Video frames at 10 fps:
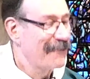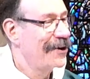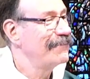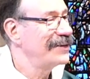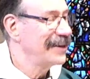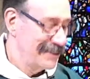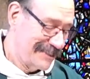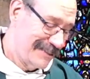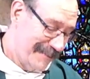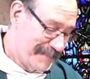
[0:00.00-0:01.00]
one
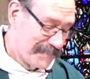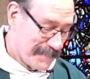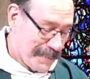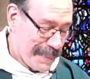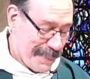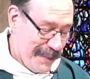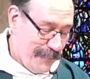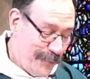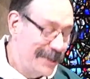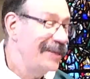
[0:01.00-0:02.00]
because we
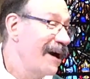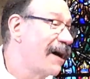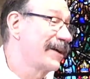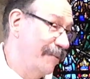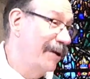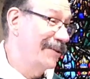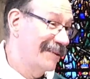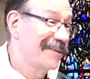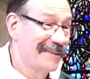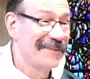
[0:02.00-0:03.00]
win the argument
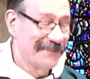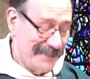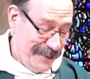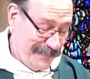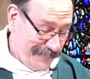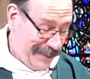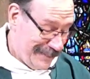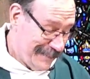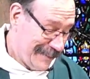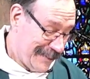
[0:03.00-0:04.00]
if we
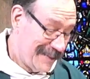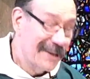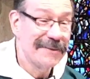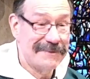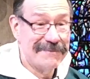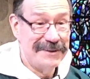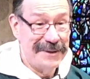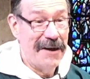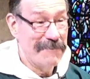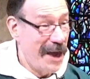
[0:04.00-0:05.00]
look at it in
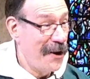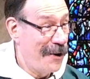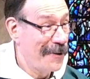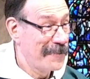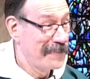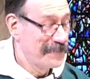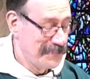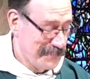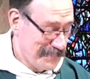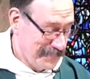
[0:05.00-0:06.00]
that manner.
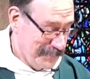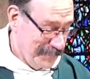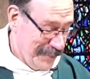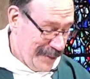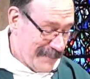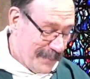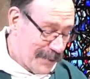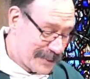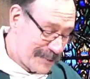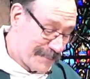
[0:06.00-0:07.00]

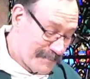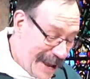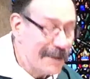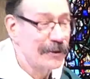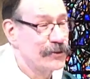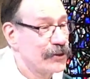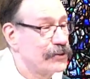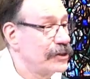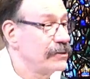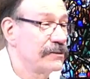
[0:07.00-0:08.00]
Most Bible
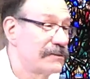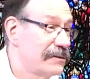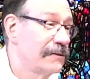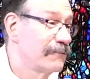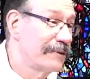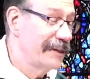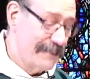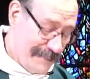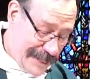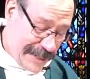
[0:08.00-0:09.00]
churches don't really
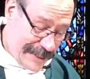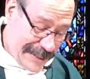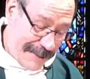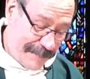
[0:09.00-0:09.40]
read that